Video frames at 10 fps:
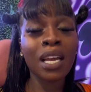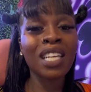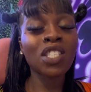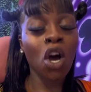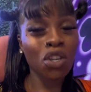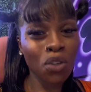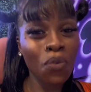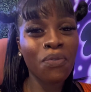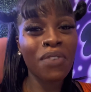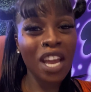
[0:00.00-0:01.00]
it's
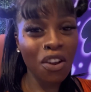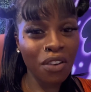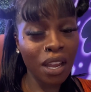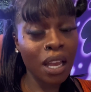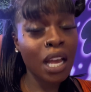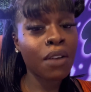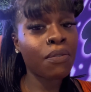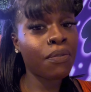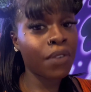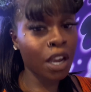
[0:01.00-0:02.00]
also very,
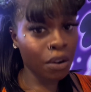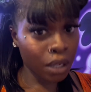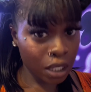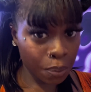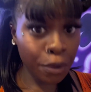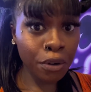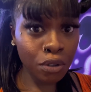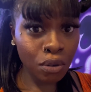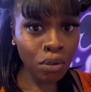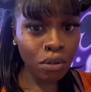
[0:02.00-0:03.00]
very
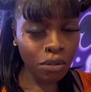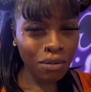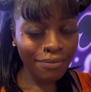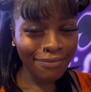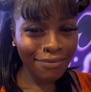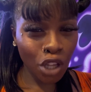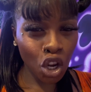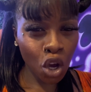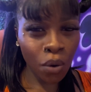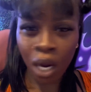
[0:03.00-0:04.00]
spiritual. You
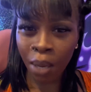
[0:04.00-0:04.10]
know what I